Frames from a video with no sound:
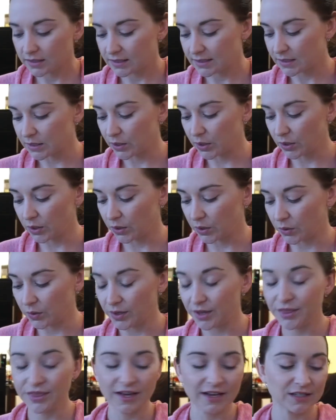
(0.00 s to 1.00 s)

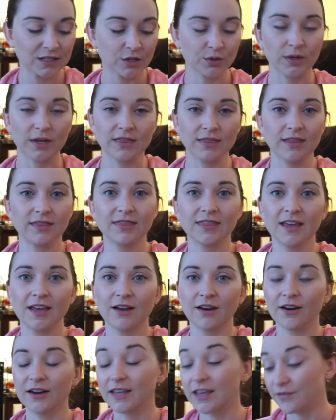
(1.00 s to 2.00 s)
So that's great that they
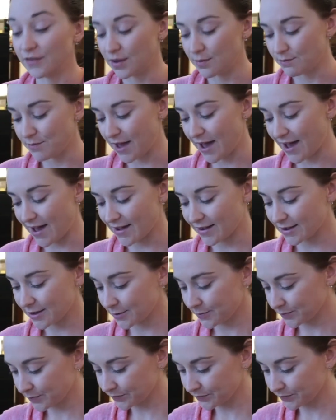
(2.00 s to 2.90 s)
are giving back.